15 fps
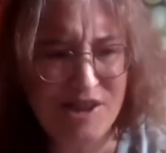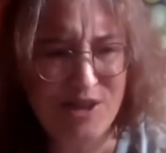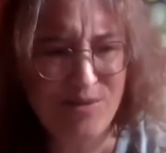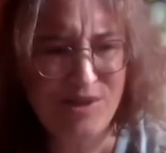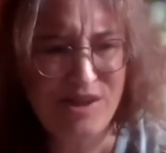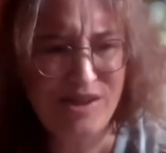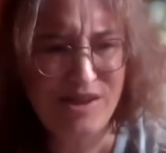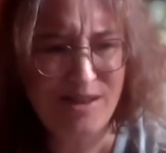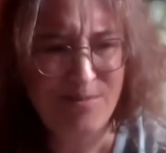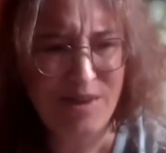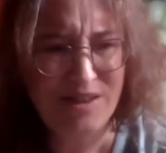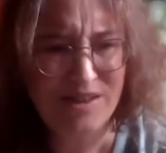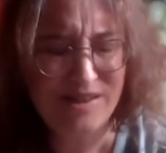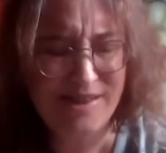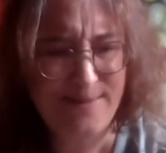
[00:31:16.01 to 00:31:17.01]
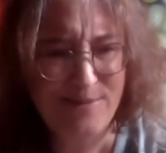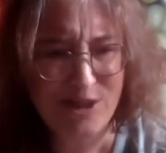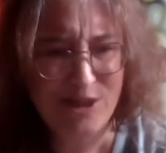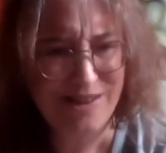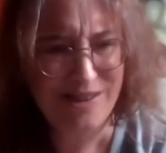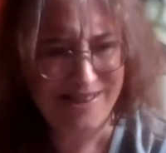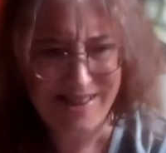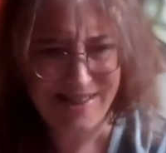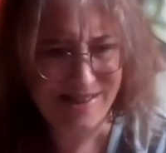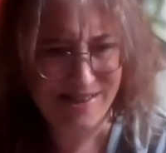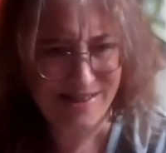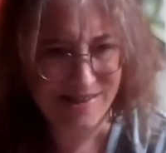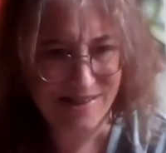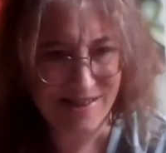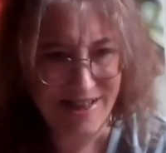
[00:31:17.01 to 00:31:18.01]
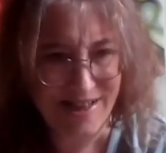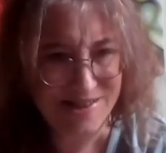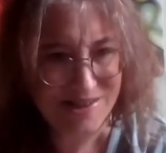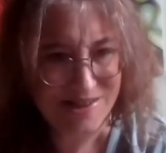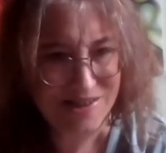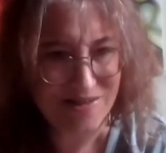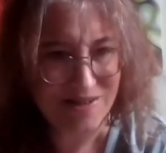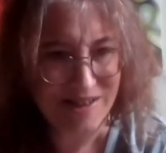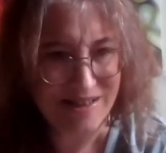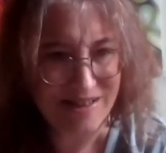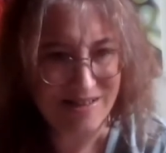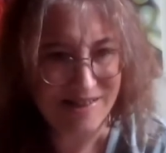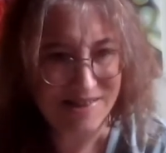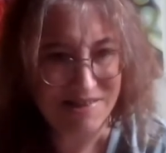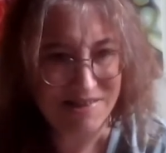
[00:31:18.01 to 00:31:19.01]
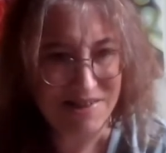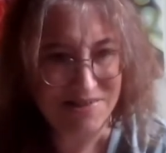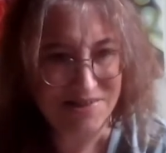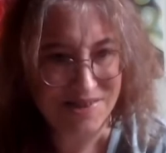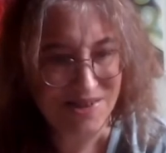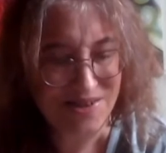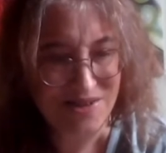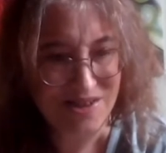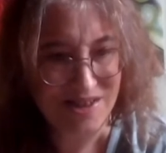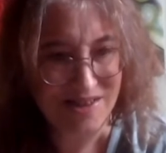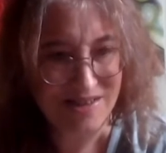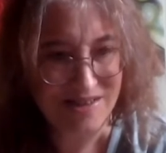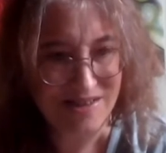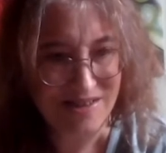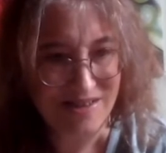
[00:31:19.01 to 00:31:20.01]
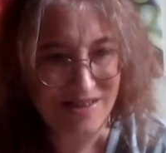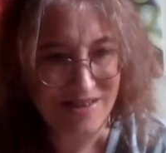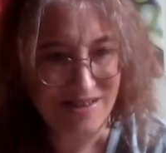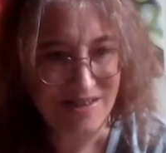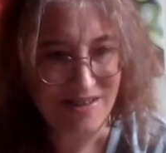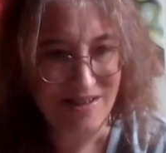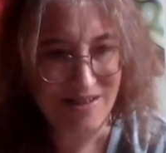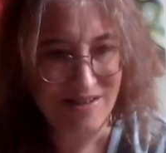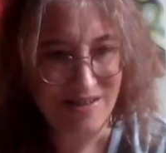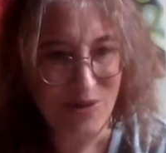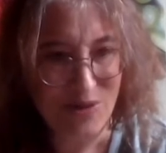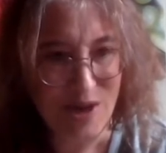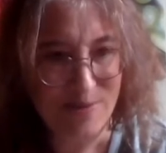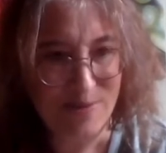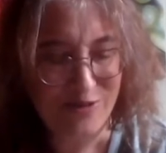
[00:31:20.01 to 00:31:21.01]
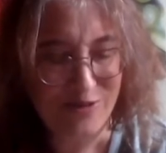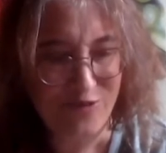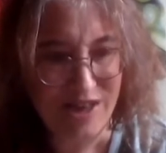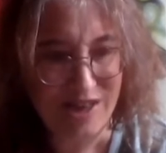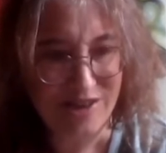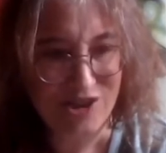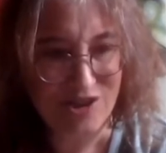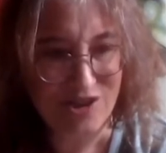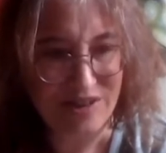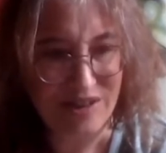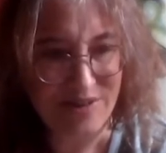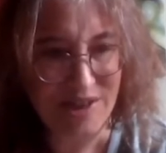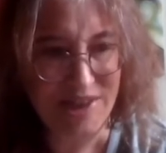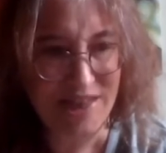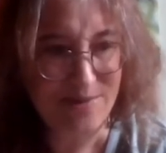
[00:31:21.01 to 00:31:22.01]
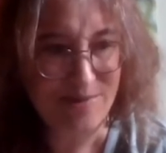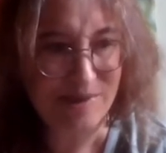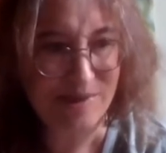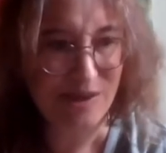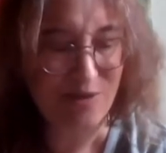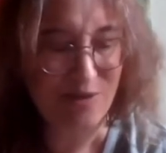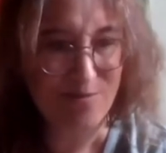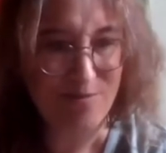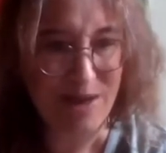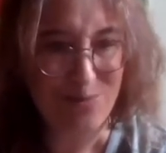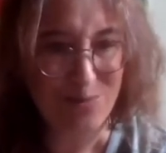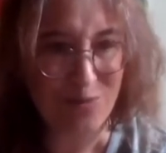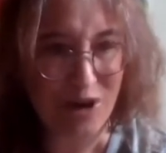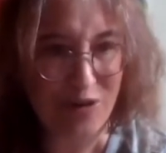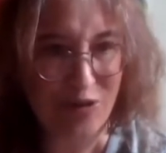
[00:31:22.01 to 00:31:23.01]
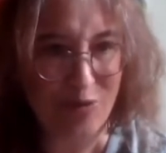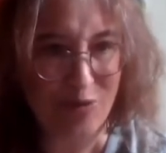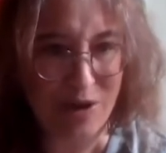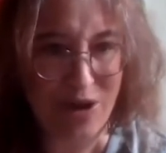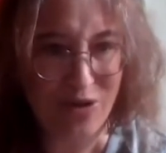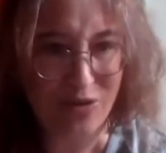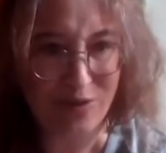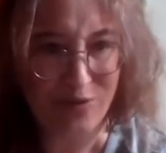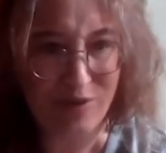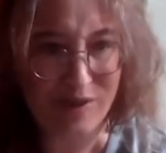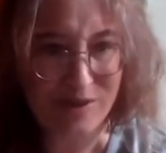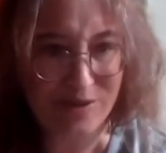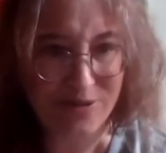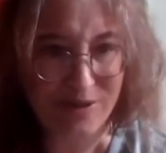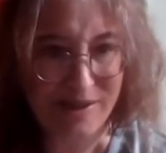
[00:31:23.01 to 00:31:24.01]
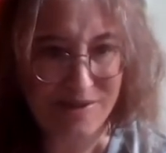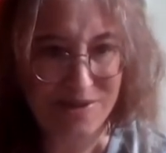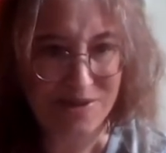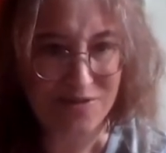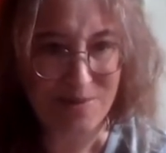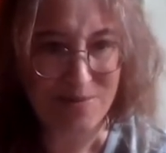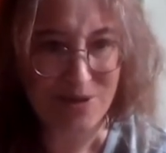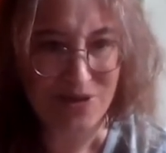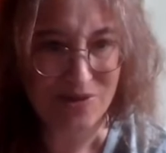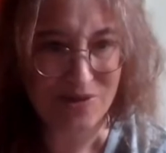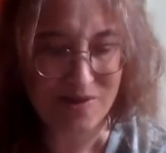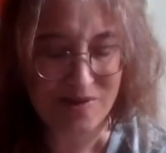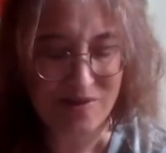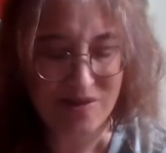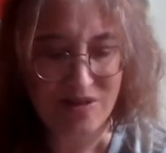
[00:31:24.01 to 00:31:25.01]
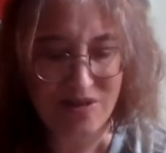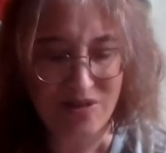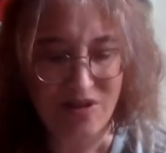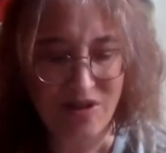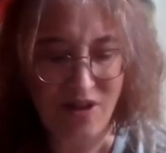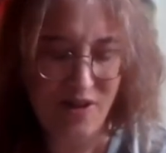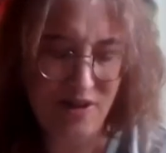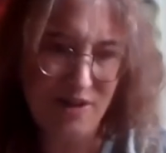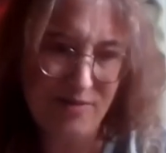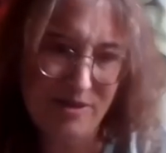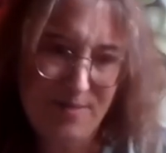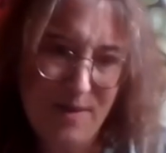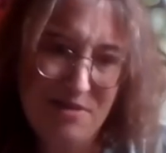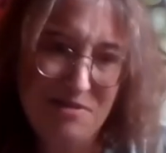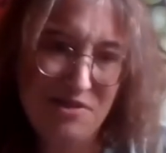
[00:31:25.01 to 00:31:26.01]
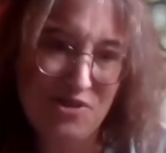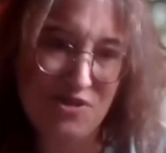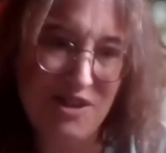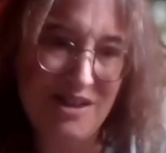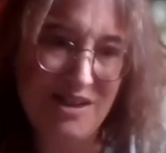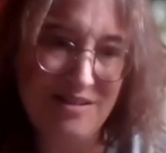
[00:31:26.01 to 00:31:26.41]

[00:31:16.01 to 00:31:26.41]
It wasn't something that seemed to exist as a category, as I understood it. There was fiction, and then there was sort of memoir or biographies or history books, and then there was poetry.